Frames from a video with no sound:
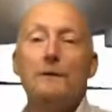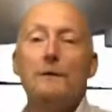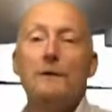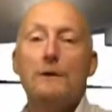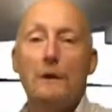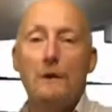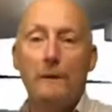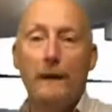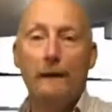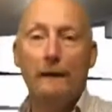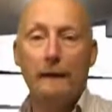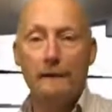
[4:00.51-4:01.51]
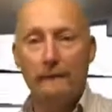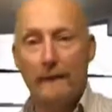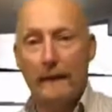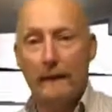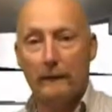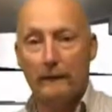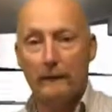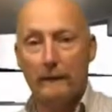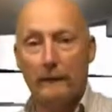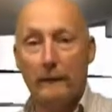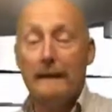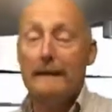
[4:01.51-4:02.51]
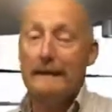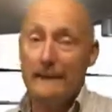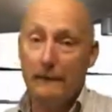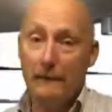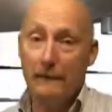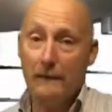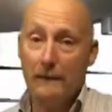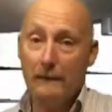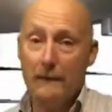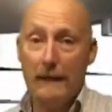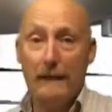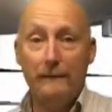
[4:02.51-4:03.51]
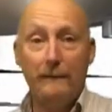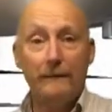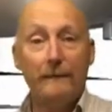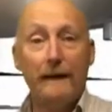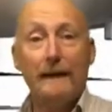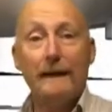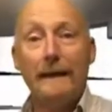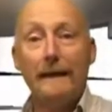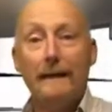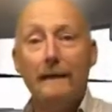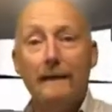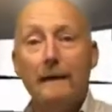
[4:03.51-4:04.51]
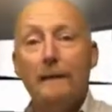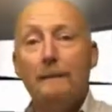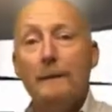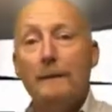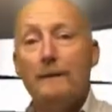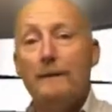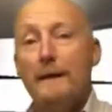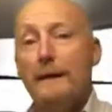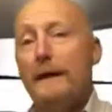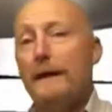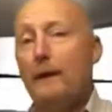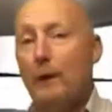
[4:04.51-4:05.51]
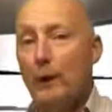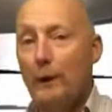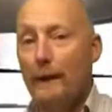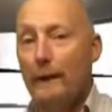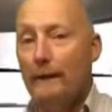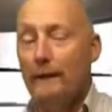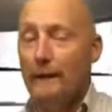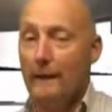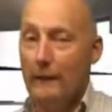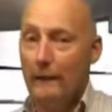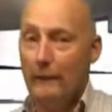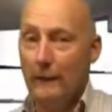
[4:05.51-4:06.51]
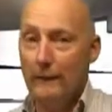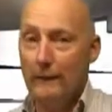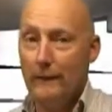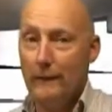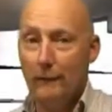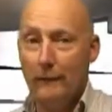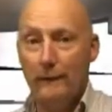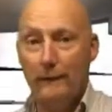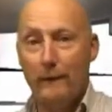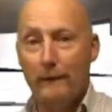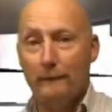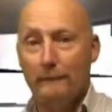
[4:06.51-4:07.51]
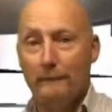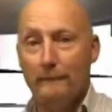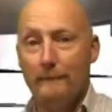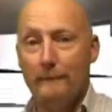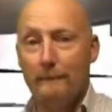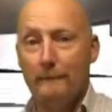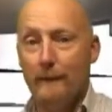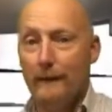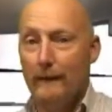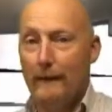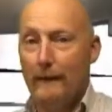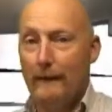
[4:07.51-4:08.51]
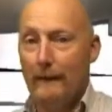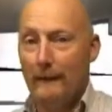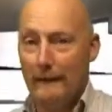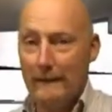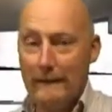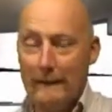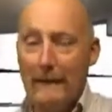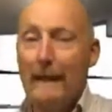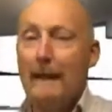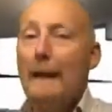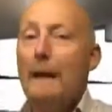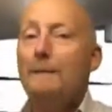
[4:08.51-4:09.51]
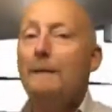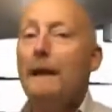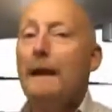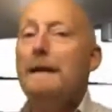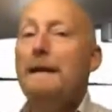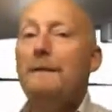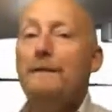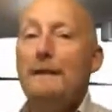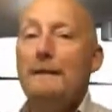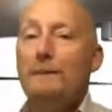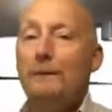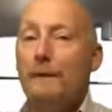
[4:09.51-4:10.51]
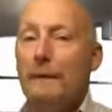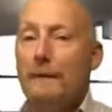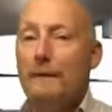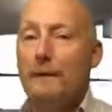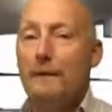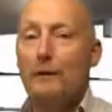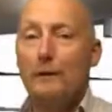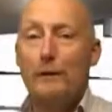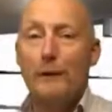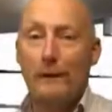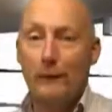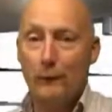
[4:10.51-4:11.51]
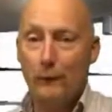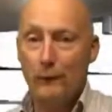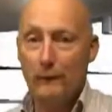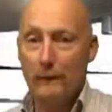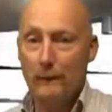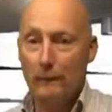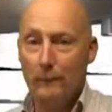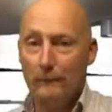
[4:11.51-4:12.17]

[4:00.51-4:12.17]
slowdown in fat loss, sometimes even a fat gain, because they get cocky and try to go on their own. Honestly, if any of these points strike a chord with you,